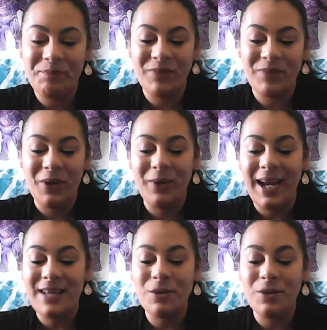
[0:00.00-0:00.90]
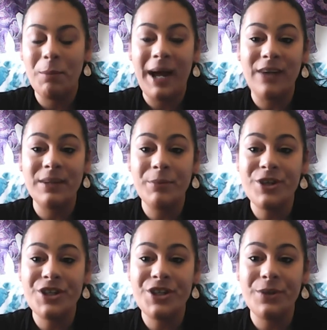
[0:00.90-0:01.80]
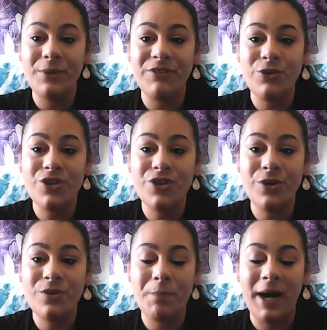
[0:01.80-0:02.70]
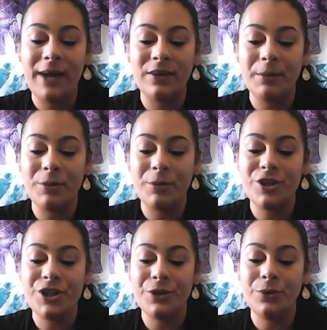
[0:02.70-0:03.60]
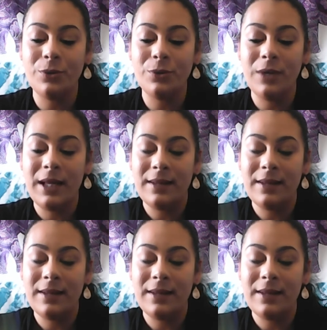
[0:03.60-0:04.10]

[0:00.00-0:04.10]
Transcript: Okay, so pile number 2, if you chose pile number 2,